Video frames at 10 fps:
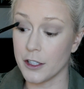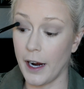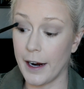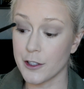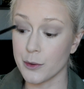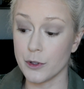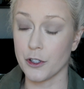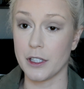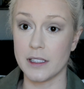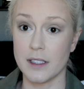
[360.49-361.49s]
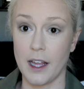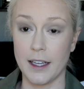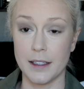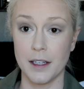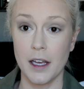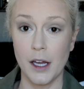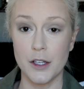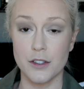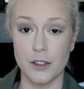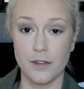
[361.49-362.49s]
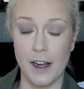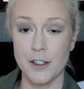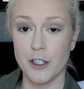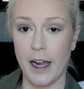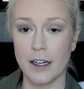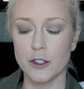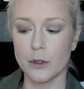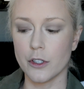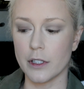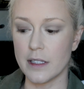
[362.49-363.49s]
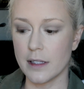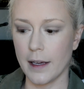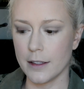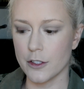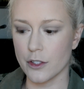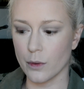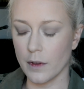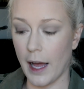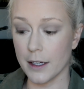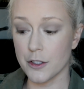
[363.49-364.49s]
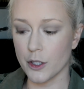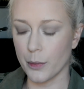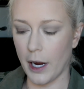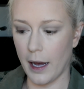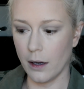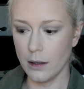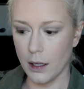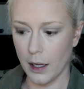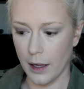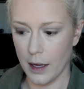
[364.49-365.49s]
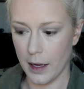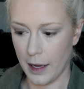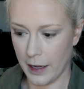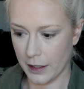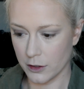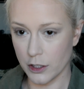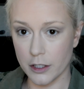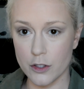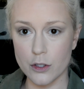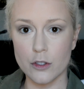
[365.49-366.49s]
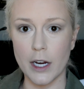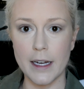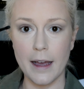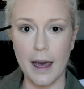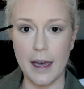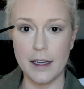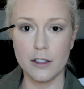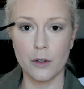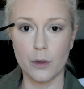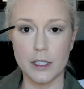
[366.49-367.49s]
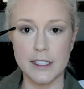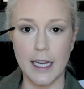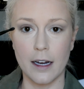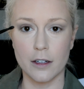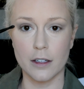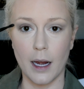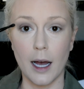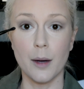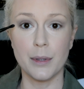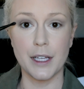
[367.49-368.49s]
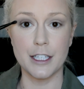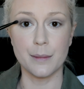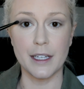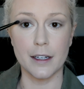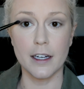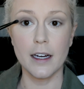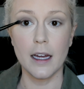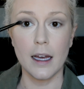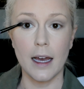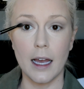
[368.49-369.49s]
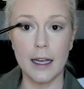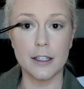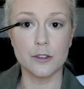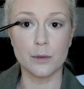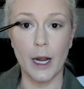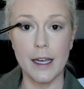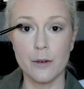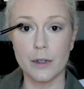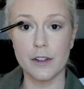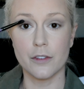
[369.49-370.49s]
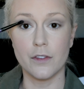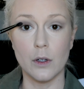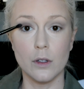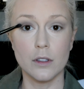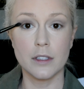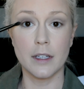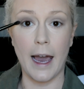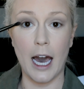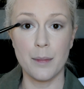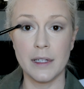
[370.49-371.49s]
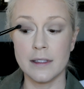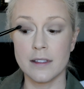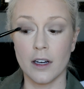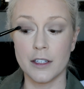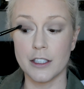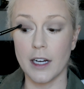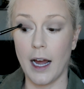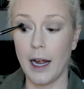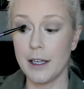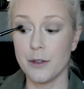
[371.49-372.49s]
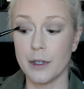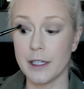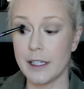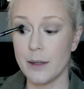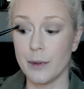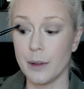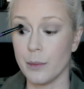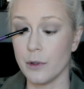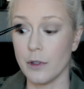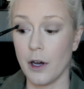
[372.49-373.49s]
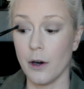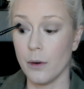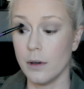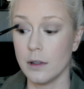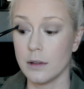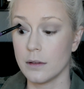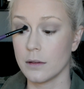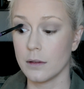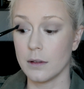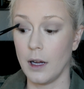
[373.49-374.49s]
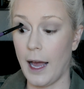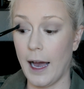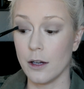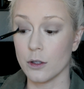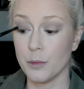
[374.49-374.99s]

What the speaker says: your actual crease line. So to find your actual crease line, just relax your brow and look straight ahead or up in a mirror, and right where the fold happens on your eye, you want to keep it below, at or